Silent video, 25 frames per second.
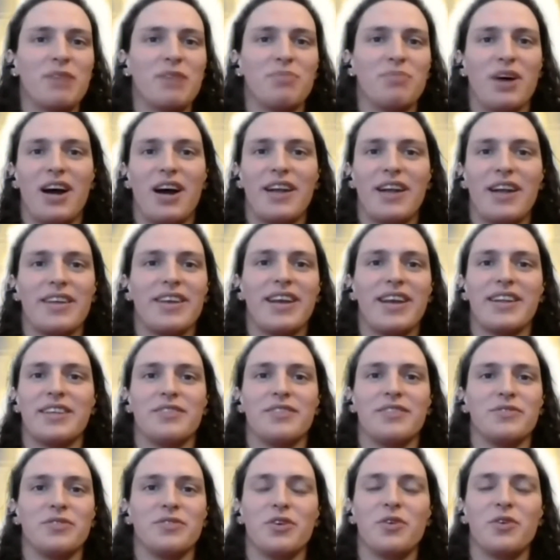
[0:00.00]
in my body
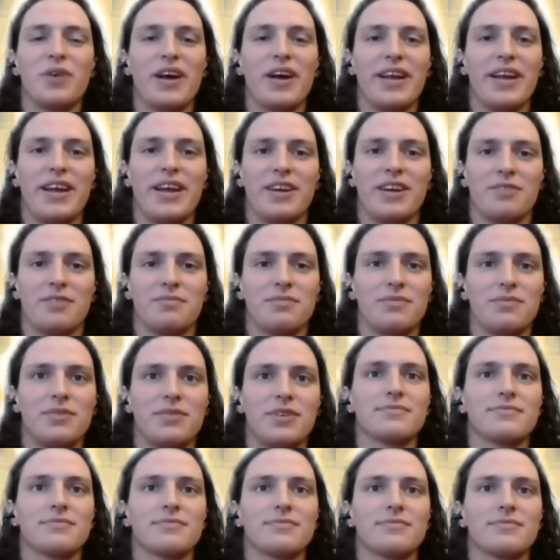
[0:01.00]
and in who I am.
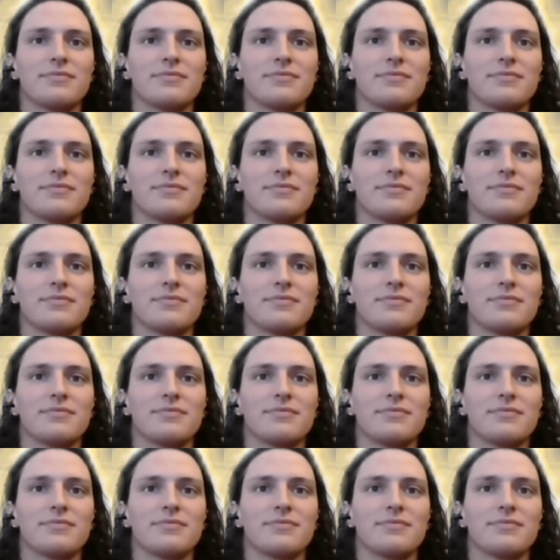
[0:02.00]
